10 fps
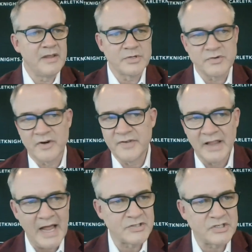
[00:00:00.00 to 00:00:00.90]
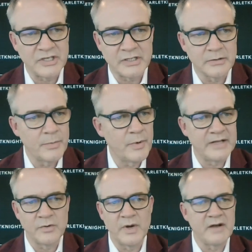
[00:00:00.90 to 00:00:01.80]
They were driven last year. I mean,
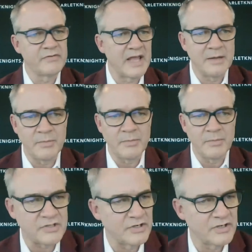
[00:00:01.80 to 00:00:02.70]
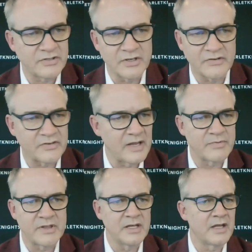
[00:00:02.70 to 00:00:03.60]
we had to win every game last year. This year, the
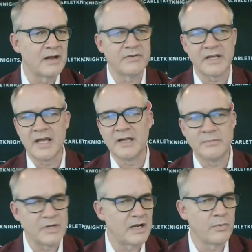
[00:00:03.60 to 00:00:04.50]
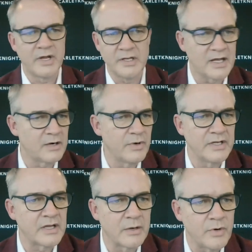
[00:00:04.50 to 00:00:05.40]
same thing. Every game, you got to win, you got to
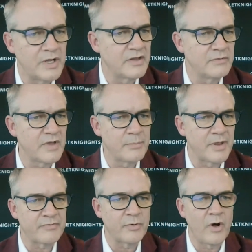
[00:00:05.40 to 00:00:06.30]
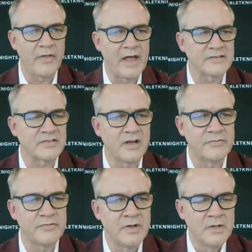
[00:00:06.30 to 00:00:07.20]
win, you got to win. They, they've been through all that
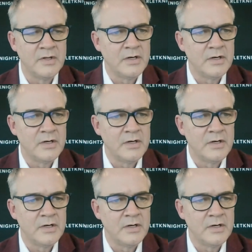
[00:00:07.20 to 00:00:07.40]
stuff.